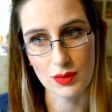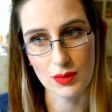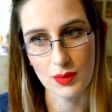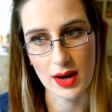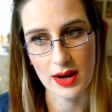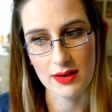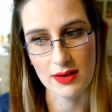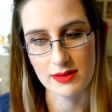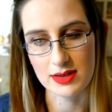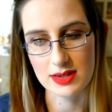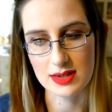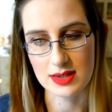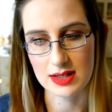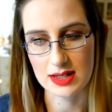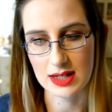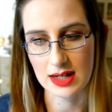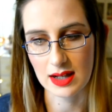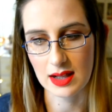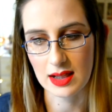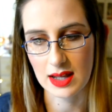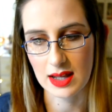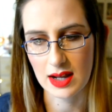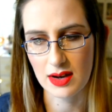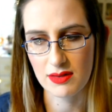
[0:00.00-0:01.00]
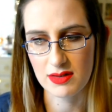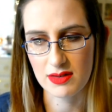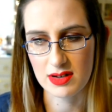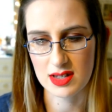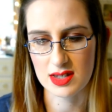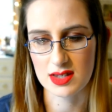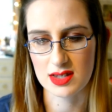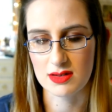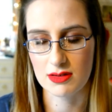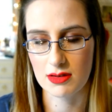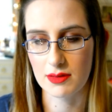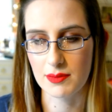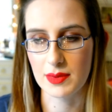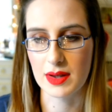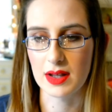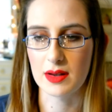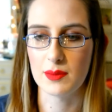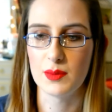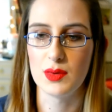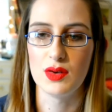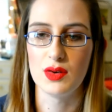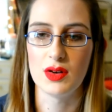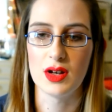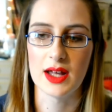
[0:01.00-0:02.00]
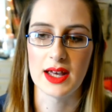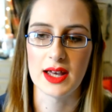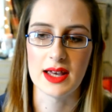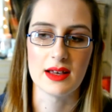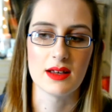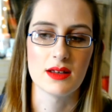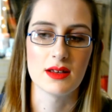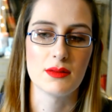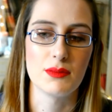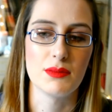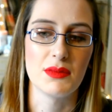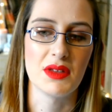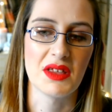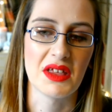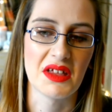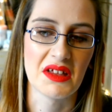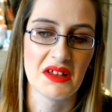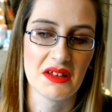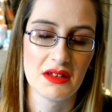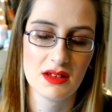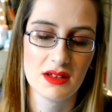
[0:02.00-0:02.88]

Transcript: whereas the dangly earrings are a bit more like, yeah,